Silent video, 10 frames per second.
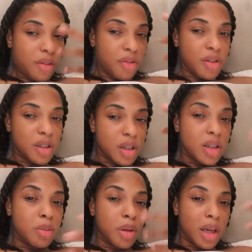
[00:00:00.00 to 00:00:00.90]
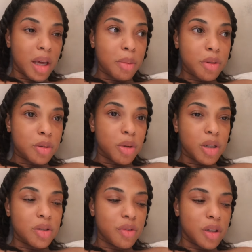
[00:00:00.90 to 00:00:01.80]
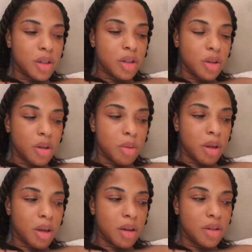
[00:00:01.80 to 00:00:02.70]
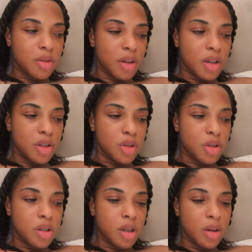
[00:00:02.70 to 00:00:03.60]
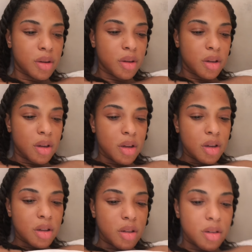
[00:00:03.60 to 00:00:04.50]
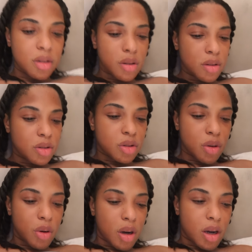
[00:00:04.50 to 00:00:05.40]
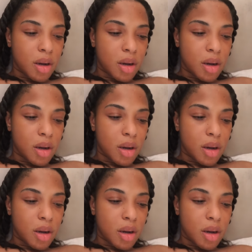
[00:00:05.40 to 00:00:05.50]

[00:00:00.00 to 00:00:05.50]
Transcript: physically being able to breastfeed, you know what I mean? I just find it interesting. So,